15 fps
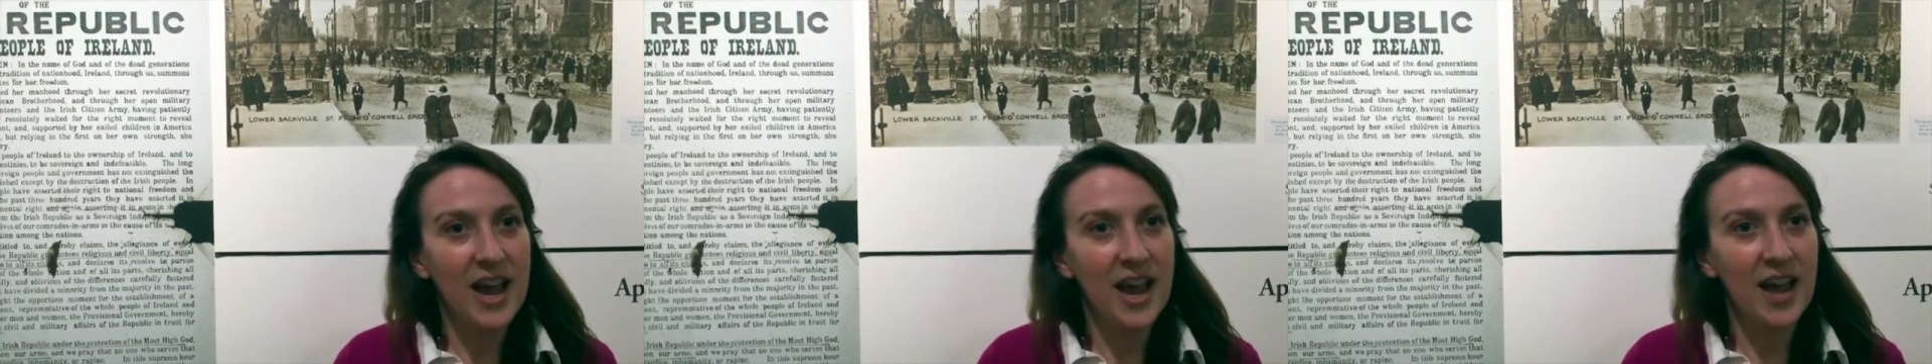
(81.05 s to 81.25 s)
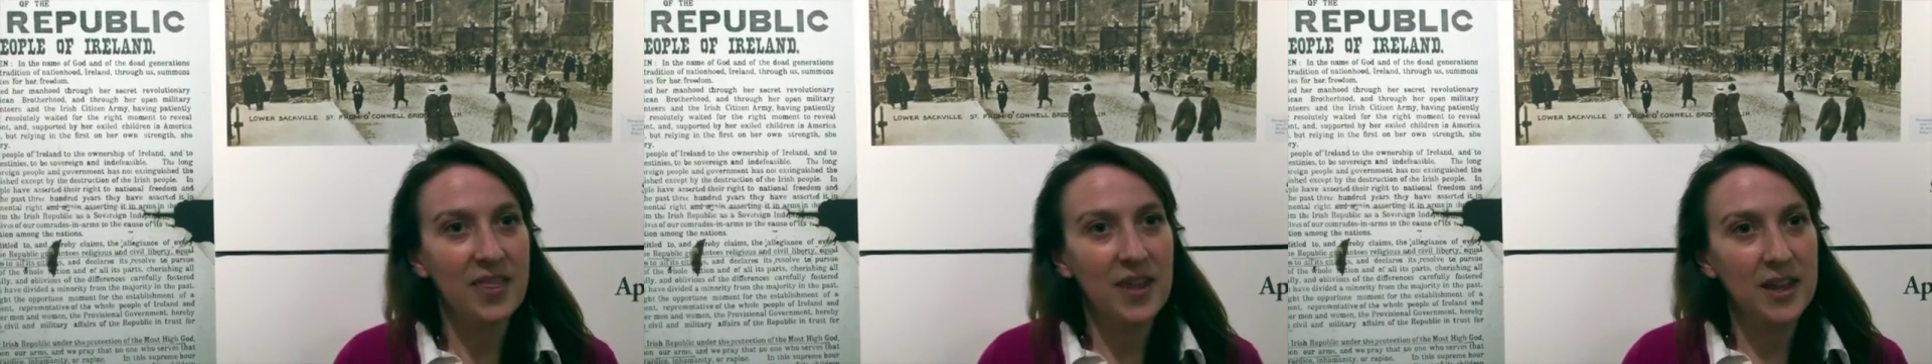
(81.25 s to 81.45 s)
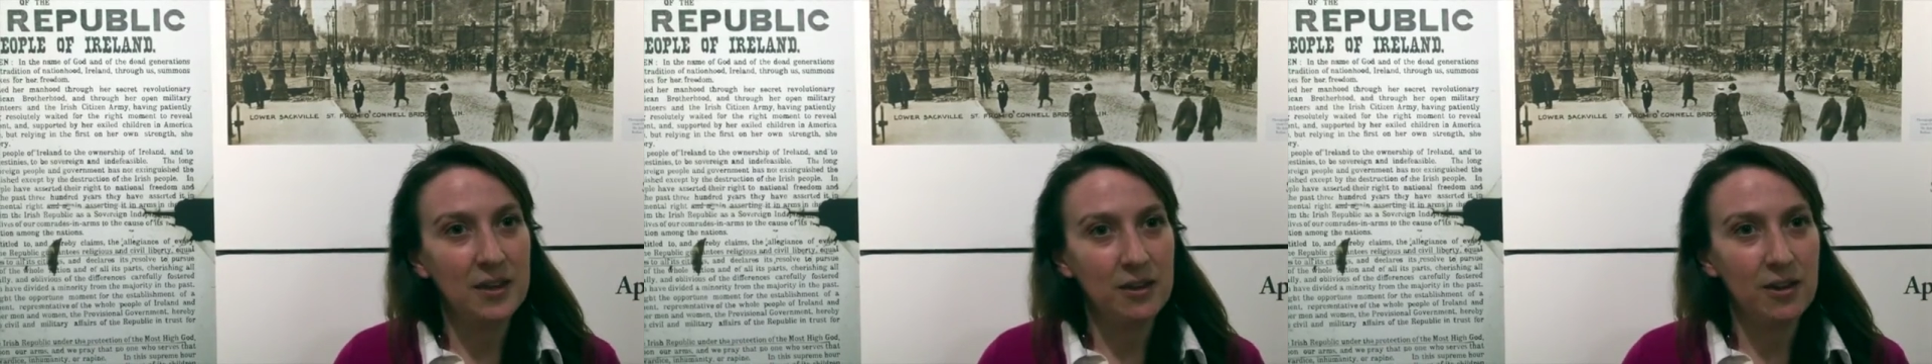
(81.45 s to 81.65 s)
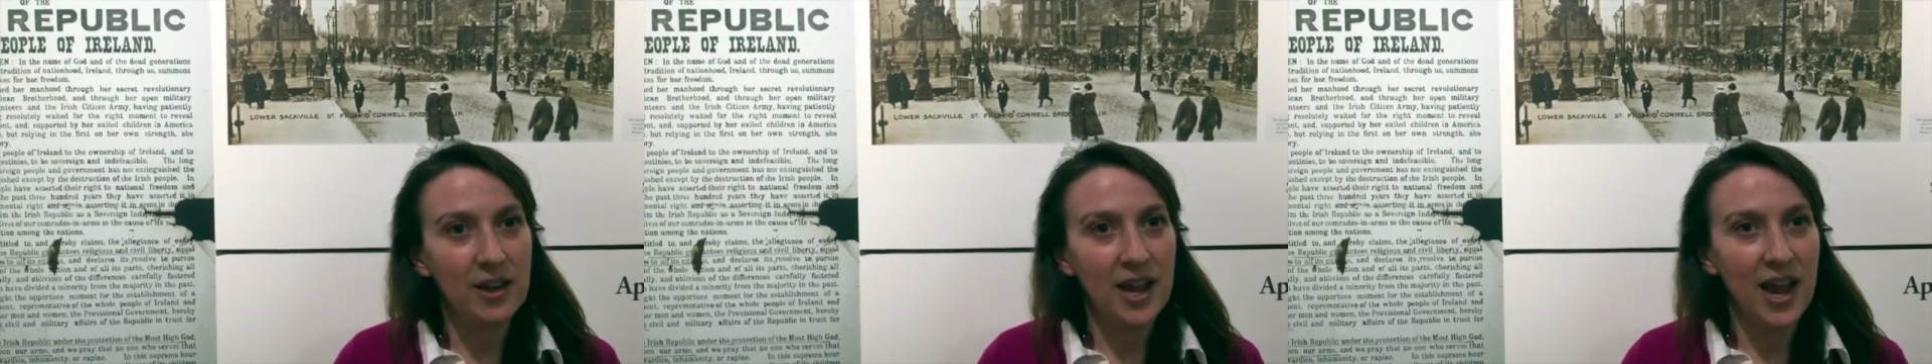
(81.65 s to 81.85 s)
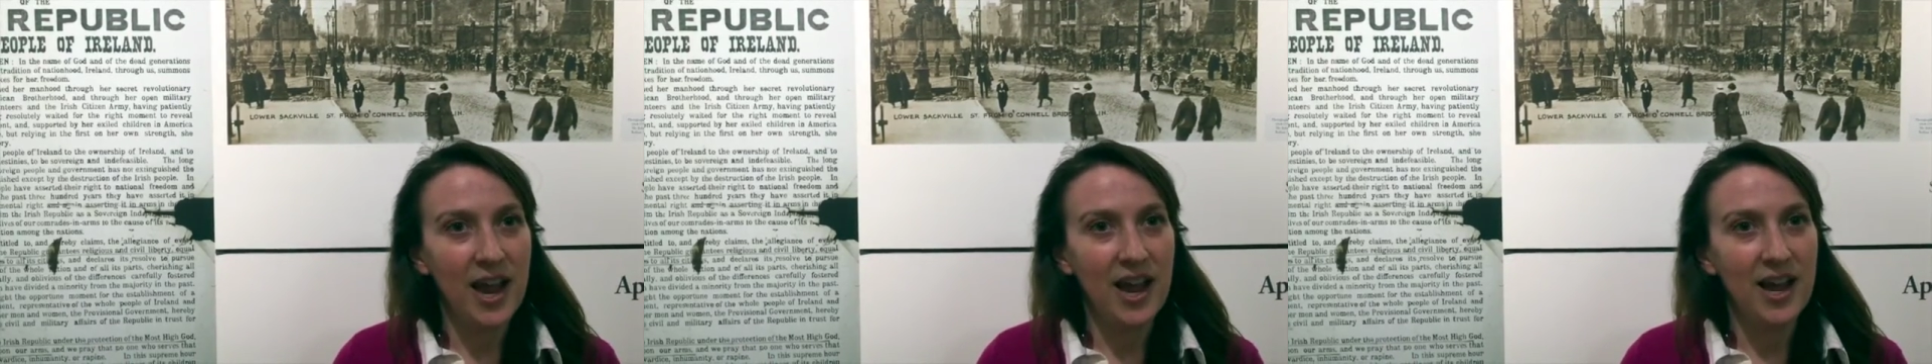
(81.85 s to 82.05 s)
and then look
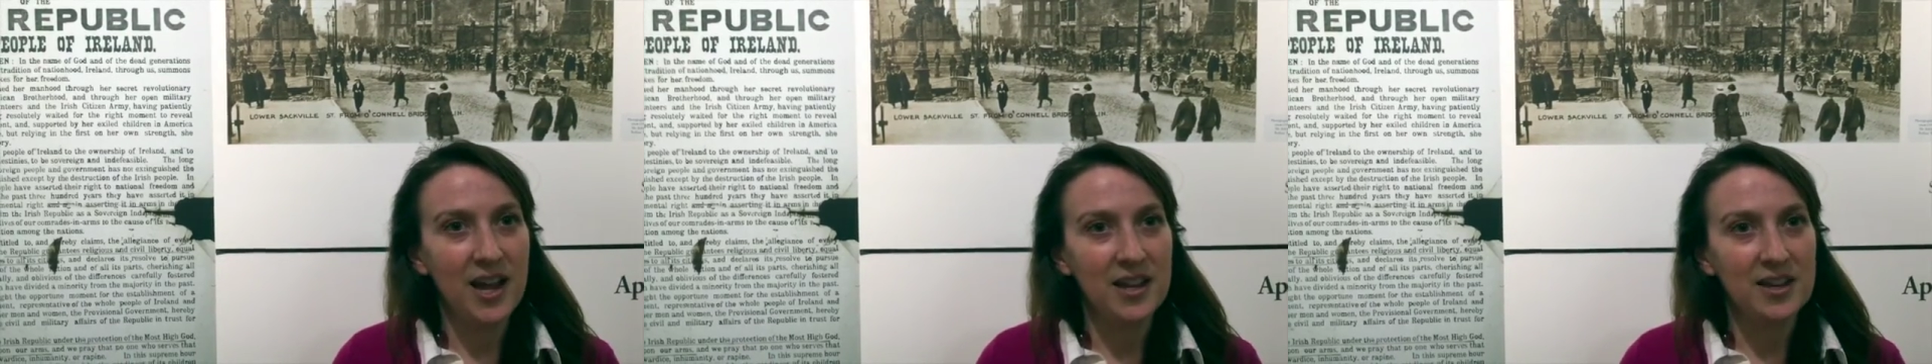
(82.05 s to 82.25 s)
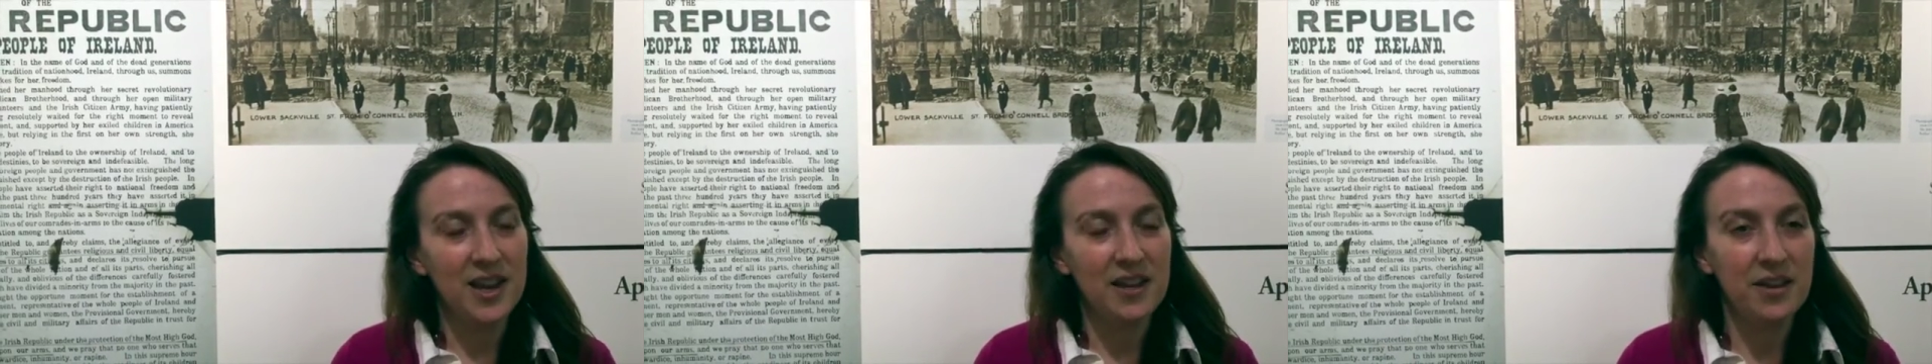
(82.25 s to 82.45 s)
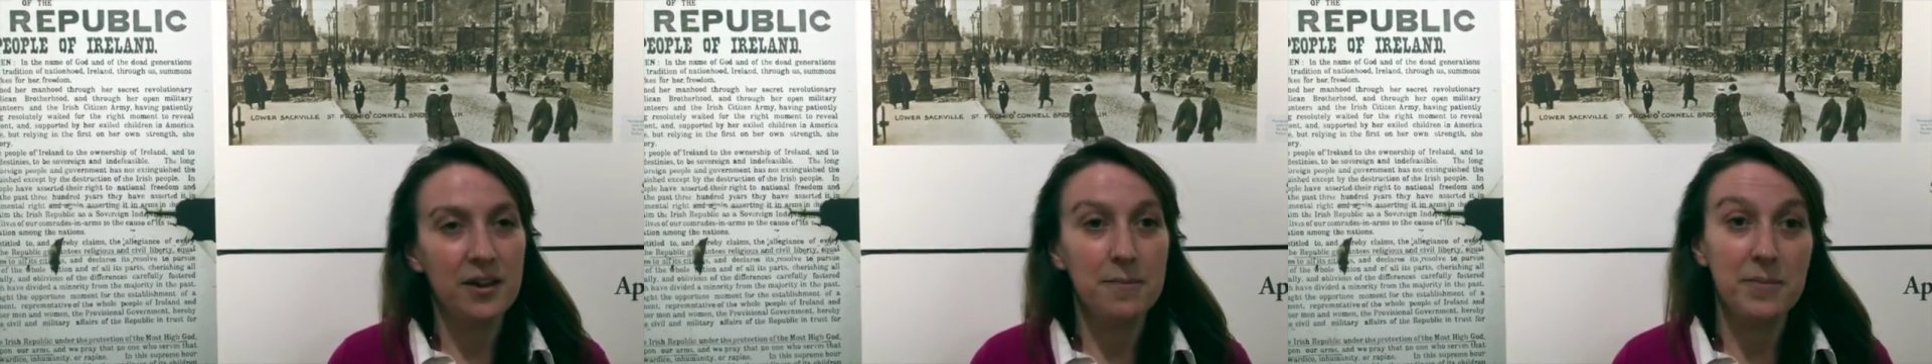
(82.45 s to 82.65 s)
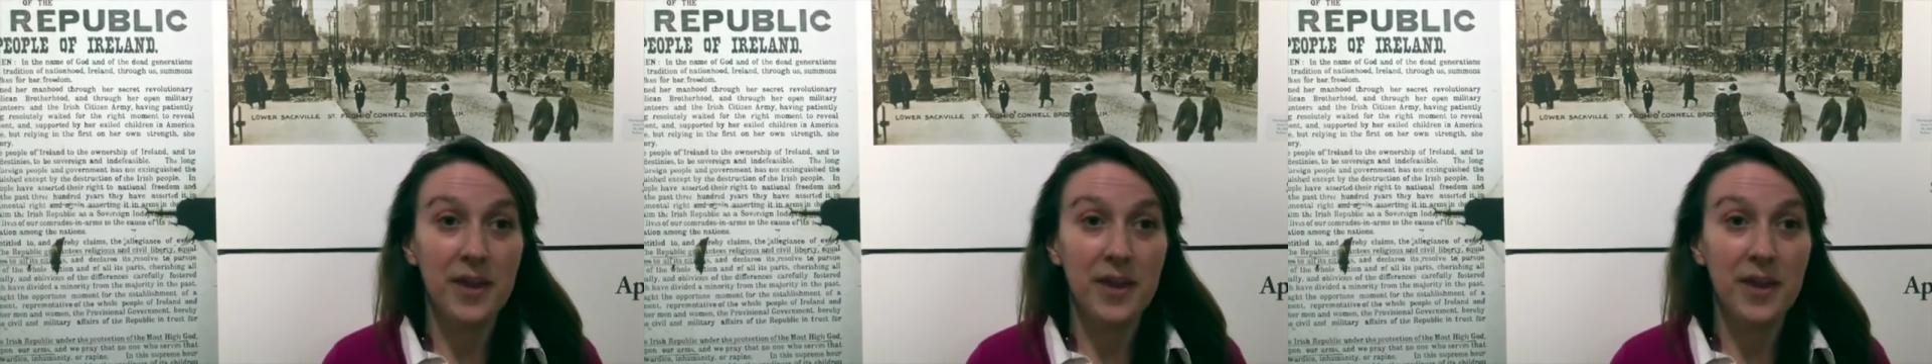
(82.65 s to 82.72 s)
at um,